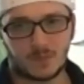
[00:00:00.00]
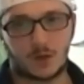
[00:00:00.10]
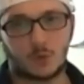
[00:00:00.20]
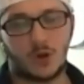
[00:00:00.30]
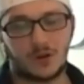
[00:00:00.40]

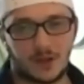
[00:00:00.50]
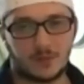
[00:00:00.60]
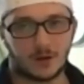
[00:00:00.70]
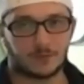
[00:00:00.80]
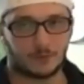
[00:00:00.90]
and one day
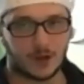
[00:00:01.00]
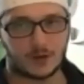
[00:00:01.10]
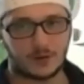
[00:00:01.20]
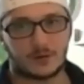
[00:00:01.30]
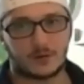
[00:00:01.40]
my
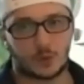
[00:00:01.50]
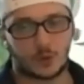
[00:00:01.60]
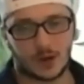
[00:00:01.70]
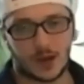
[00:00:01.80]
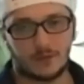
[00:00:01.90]
friend,
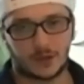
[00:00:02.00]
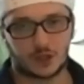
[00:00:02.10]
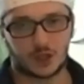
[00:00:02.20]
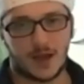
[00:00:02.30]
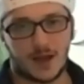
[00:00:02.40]
we were having a
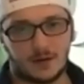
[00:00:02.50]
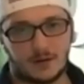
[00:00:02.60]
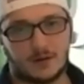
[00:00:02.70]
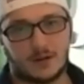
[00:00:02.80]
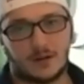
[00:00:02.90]
chat
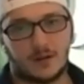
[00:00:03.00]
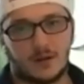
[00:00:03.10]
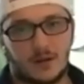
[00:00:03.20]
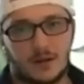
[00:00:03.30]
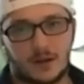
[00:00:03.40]

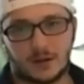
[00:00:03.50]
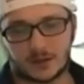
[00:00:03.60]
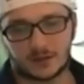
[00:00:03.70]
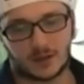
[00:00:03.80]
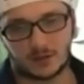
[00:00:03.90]
and I
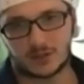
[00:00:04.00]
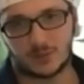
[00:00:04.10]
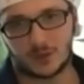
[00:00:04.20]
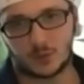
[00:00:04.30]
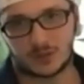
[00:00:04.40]
could tell
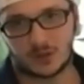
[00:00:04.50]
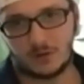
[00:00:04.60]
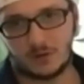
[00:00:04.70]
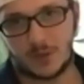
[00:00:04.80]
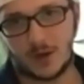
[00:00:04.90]
something was
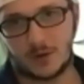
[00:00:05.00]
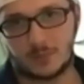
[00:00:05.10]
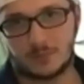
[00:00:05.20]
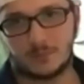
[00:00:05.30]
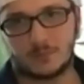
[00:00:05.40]
off about
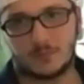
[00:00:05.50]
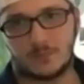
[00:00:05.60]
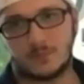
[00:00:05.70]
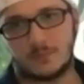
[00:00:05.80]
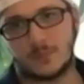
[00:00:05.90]
him.
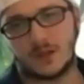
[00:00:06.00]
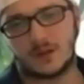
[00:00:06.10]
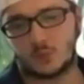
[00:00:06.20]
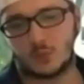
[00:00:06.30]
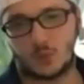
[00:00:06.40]

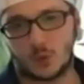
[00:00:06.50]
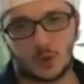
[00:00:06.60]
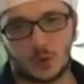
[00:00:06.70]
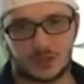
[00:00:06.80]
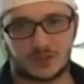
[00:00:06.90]
And w-
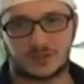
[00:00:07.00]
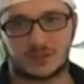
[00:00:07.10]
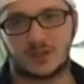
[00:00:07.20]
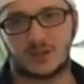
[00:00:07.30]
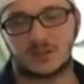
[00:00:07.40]
we were just
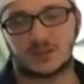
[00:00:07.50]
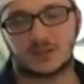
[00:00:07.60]
discussing